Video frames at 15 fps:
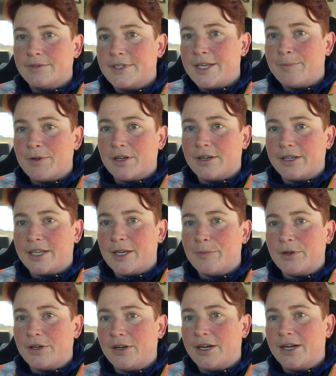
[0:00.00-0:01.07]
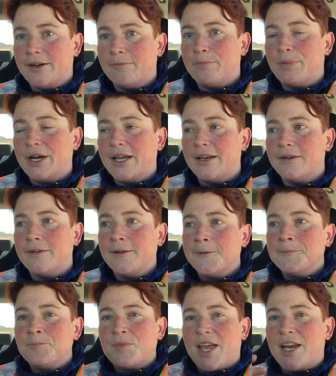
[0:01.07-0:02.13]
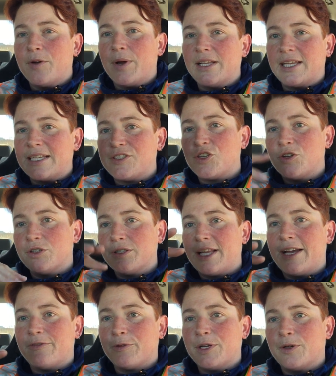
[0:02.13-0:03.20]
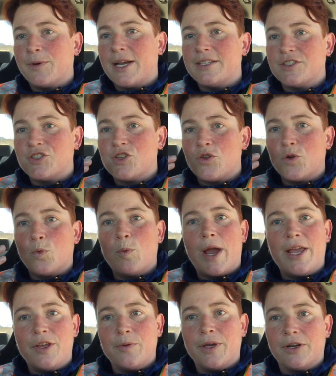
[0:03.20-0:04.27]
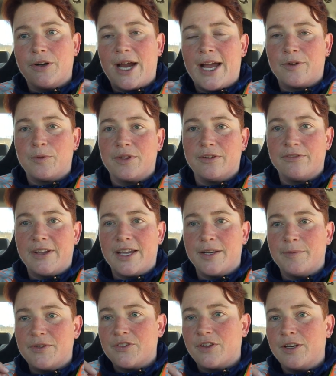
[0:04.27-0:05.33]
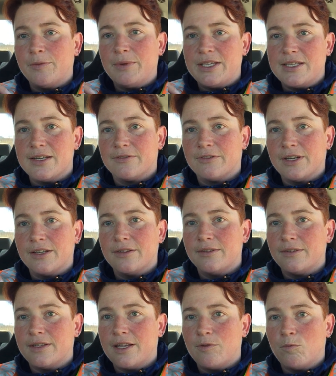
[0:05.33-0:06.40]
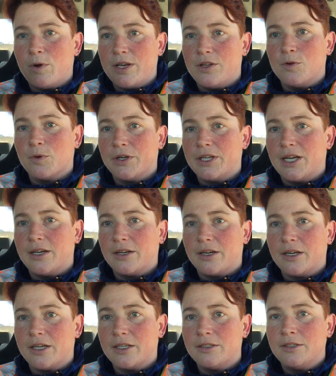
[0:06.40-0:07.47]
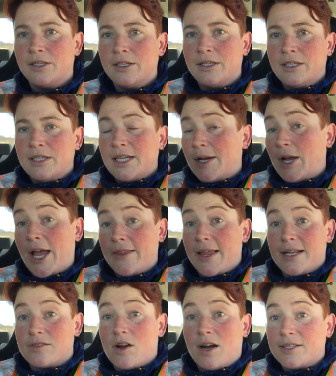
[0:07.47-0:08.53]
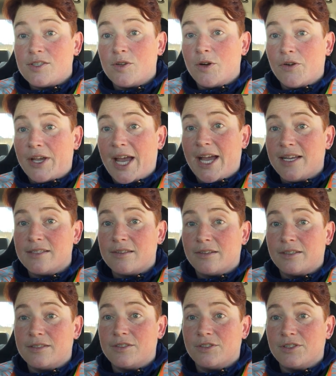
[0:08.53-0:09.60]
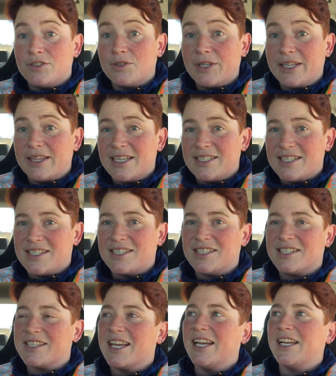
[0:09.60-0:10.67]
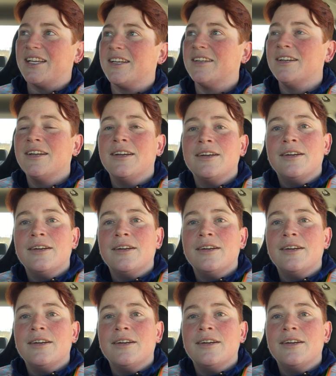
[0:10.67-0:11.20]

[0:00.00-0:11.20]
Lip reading: keeping on. But anyway, like, so your life rearranges, so the way you interact with the fandom is going to be different than when you were younger. And that's also okay, as long as you're enjoying things. It's just like,